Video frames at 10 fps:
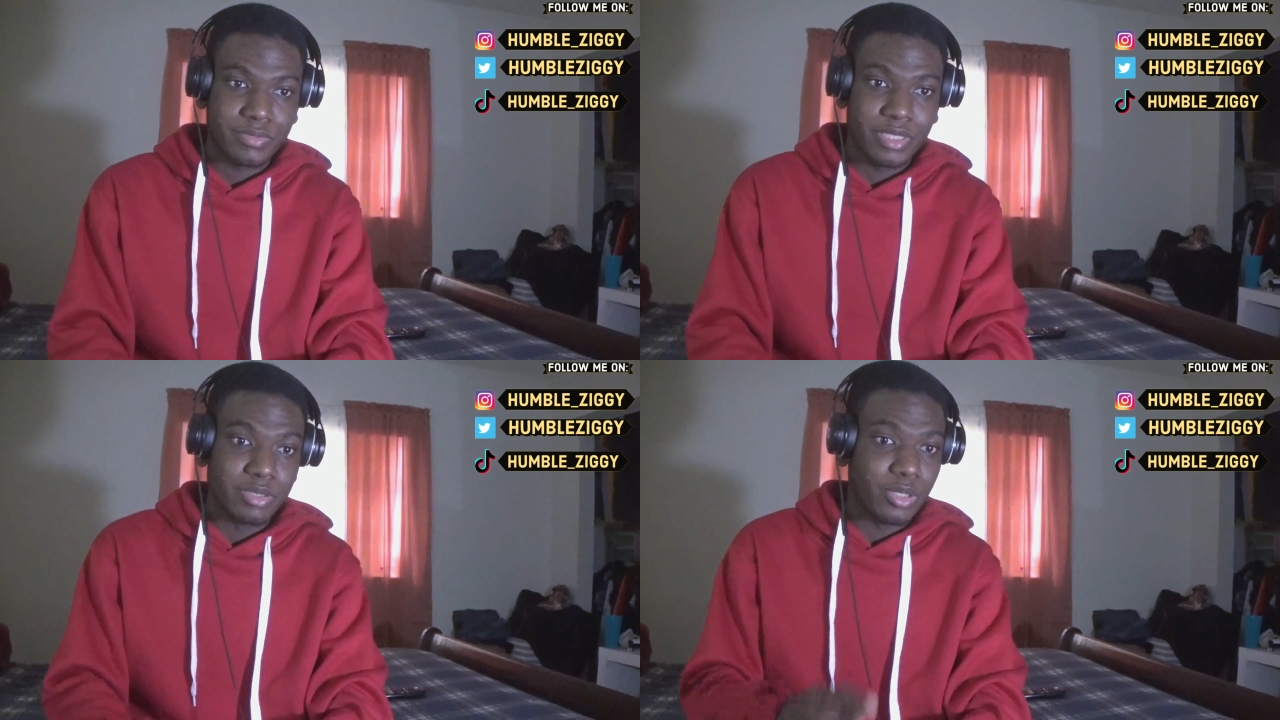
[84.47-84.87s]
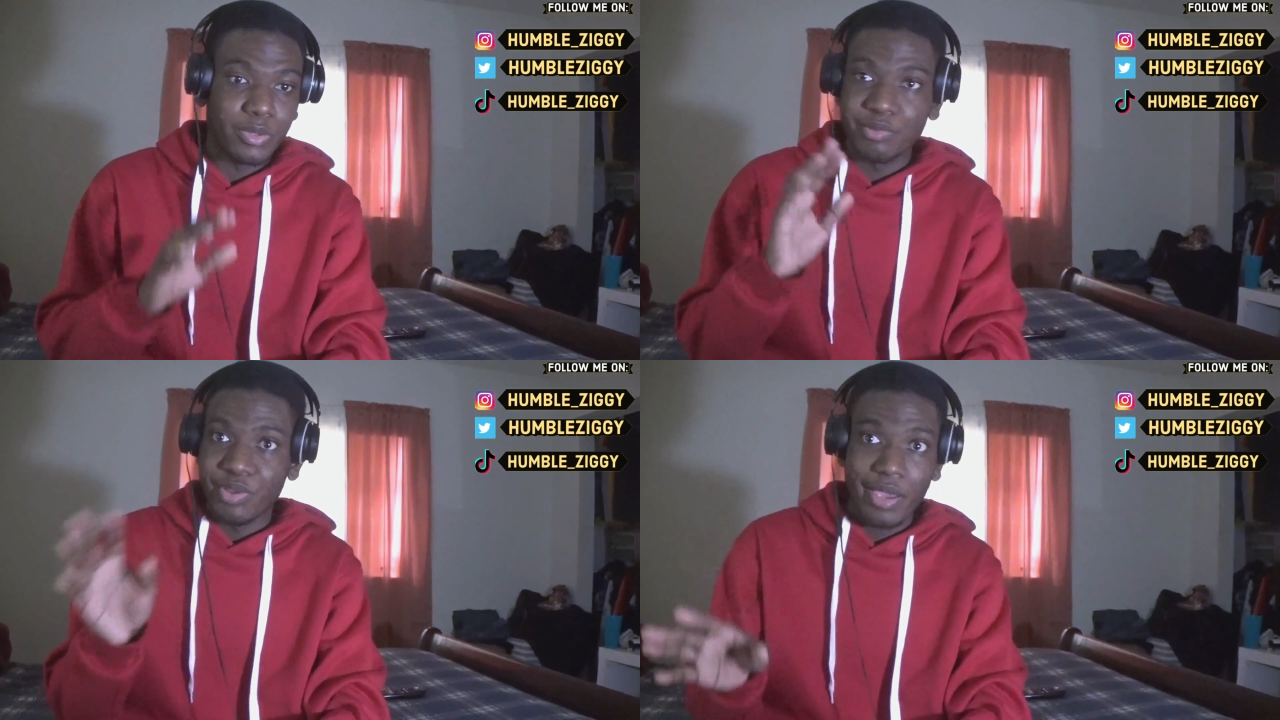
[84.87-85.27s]
So
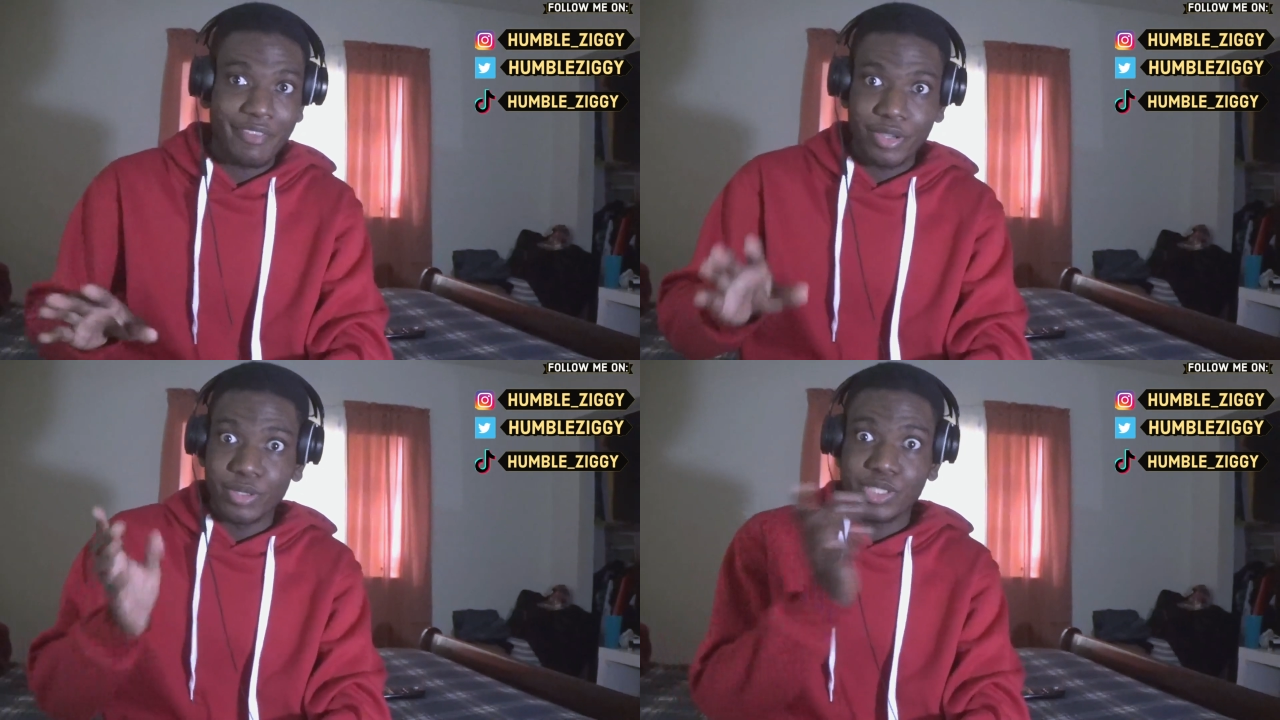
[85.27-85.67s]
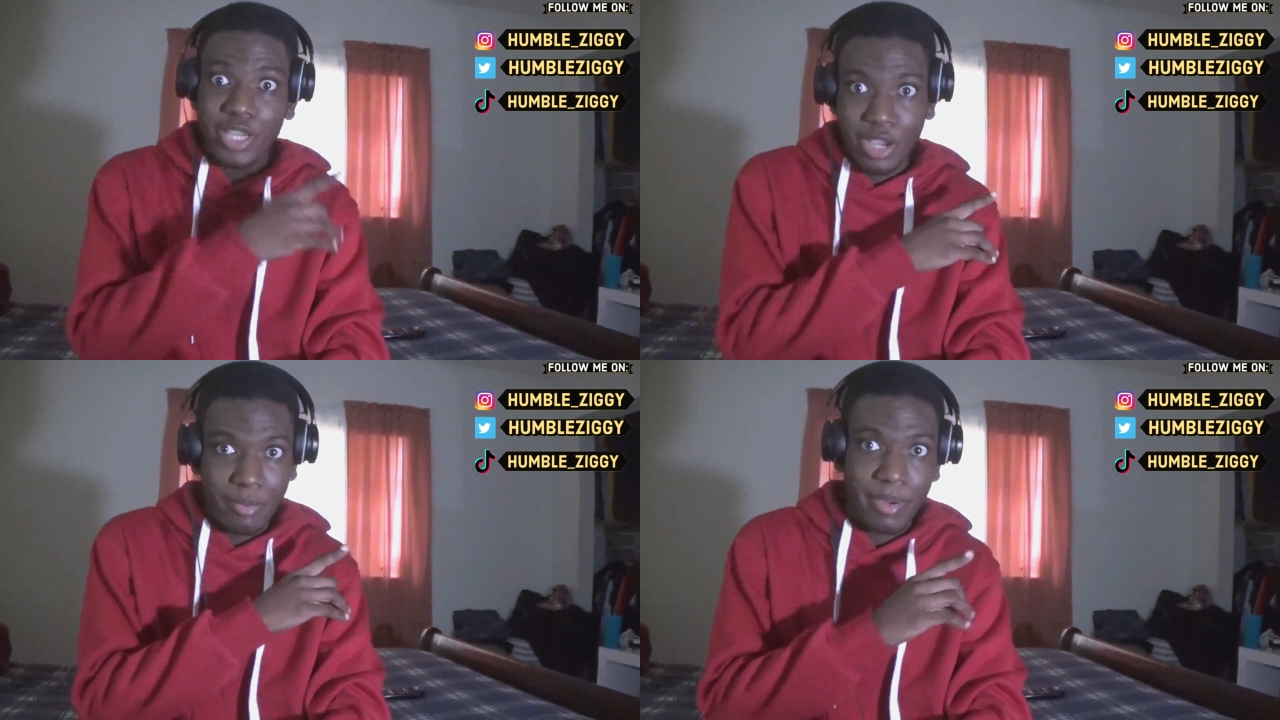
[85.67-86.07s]
if you haven't, go
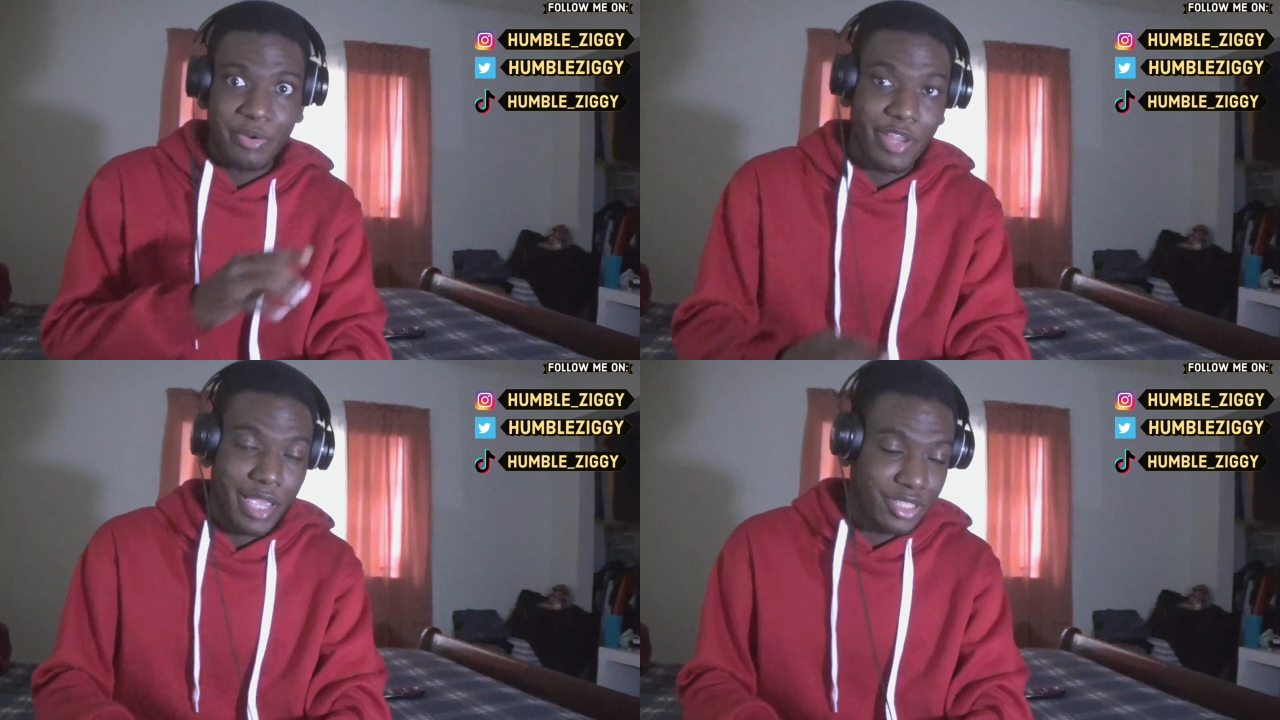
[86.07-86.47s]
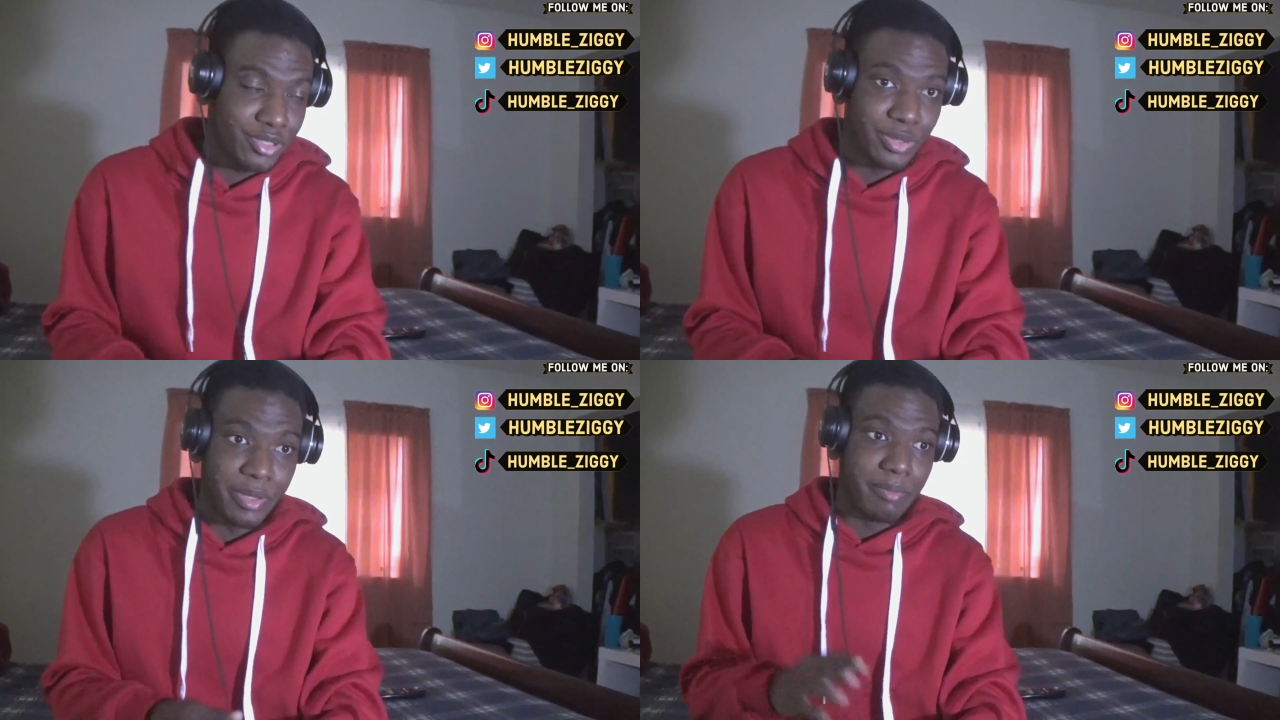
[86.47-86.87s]
check out my reaction to it.